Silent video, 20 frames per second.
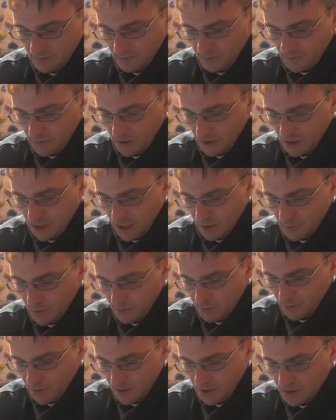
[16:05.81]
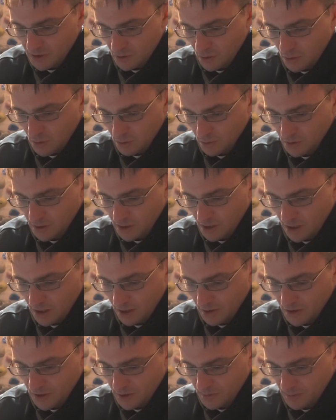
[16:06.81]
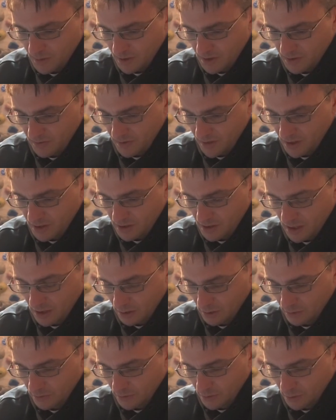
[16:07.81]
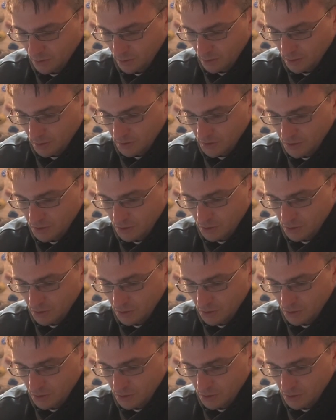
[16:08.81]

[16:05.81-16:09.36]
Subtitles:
Feet can be placed only on the specified yellow footholds.